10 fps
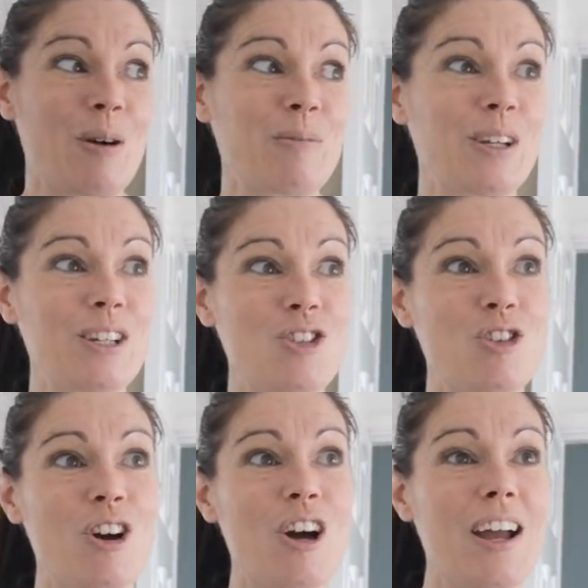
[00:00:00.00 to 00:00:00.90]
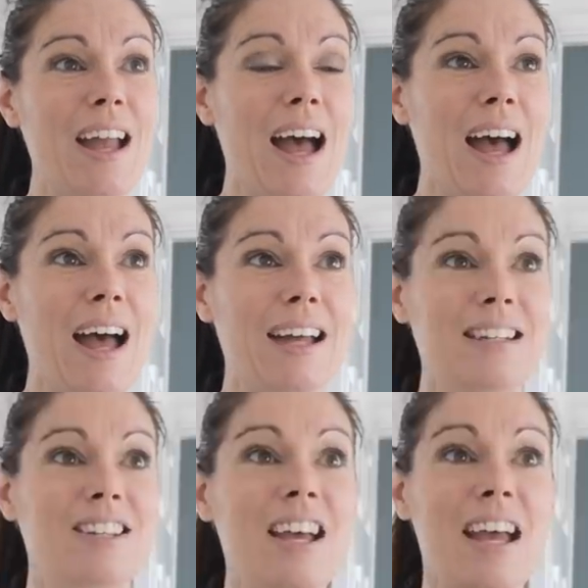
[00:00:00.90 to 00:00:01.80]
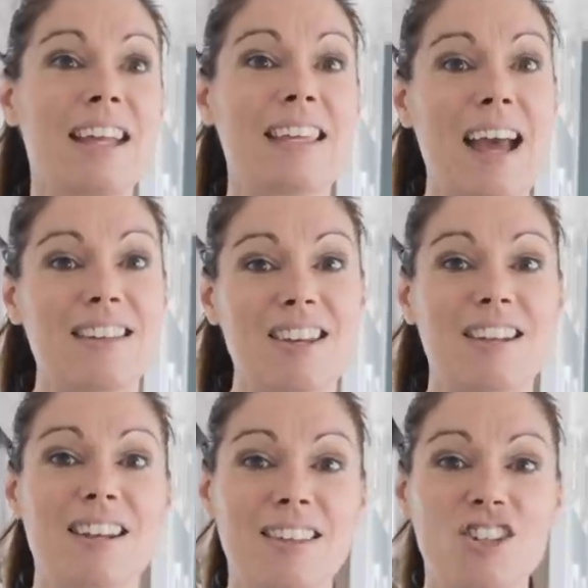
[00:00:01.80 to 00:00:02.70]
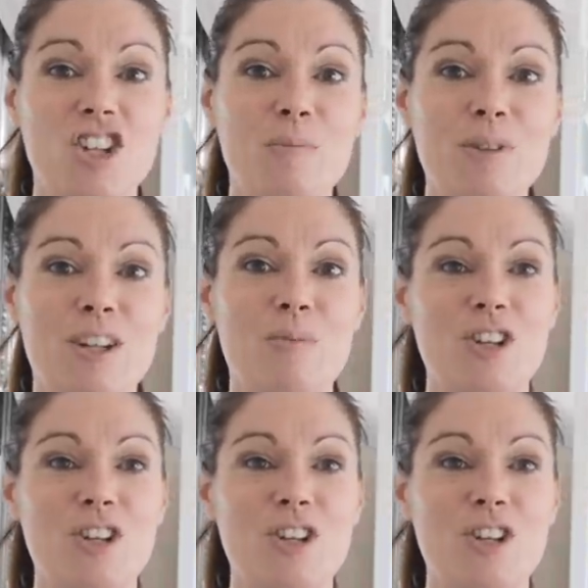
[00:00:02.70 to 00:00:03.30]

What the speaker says: I'm going to try and get another jumper done,